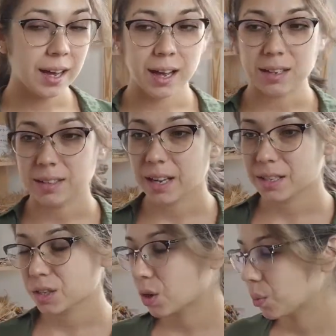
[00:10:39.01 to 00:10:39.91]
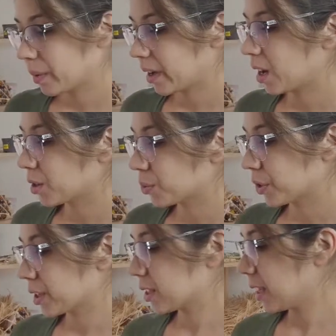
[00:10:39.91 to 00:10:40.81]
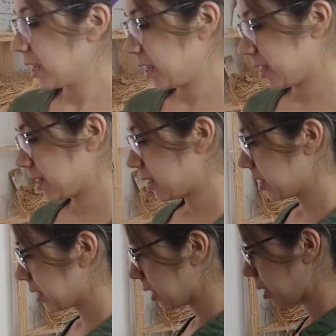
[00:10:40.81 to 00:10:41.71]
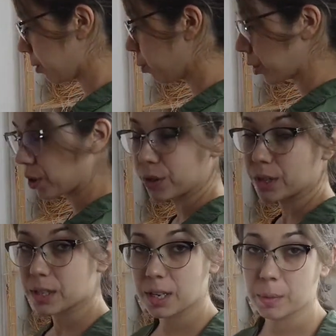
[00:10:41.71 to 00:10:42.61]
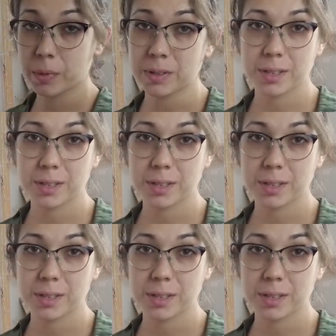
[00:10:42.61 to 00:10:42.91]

I'll get all my artworks and work on this table.